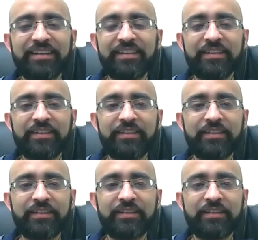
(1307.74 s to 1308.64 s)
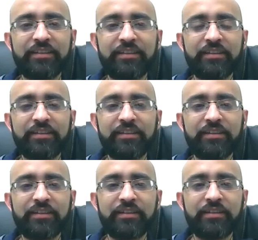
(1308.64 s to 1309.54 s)

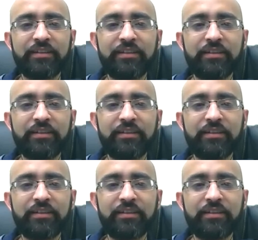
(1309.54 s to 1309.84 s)
[no speech]